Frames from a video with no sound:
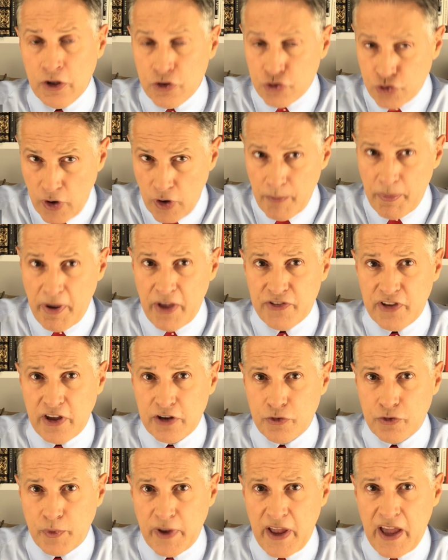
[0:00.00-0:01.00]
Trump has
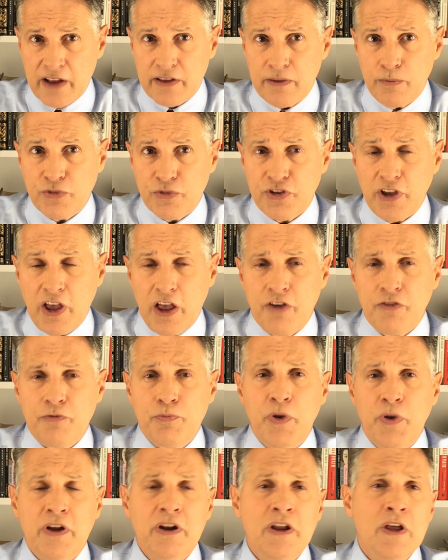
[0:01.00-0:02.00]
yet to react himself,
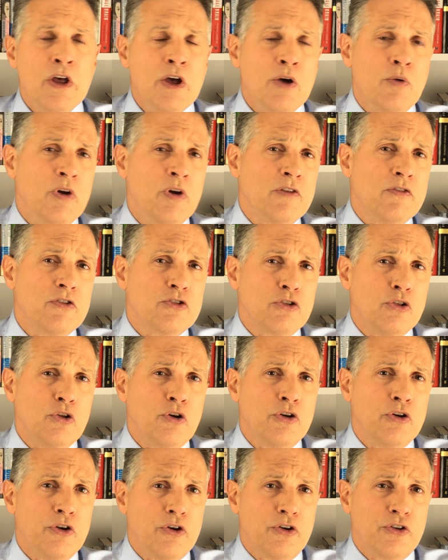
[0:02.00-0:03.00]
but one of his
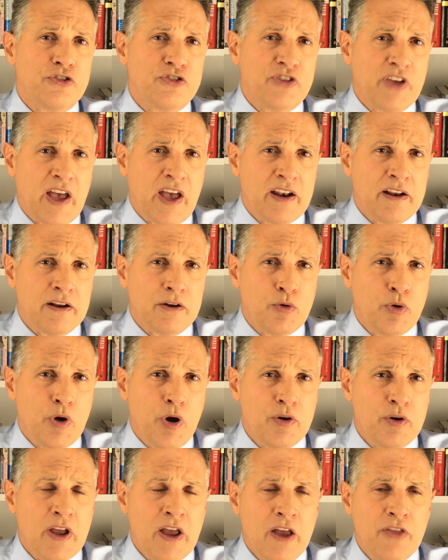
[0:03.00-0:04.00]
lawyers said,
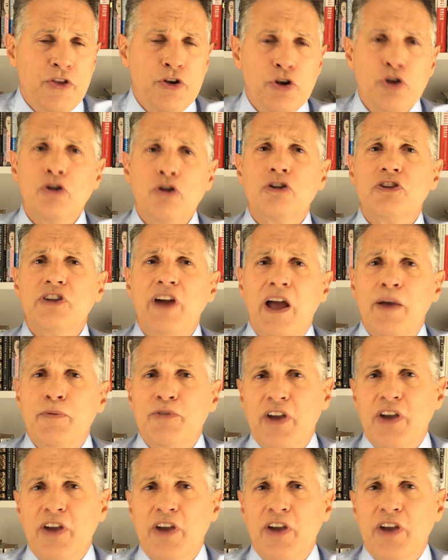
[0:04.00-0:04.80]
quote, "The New York Times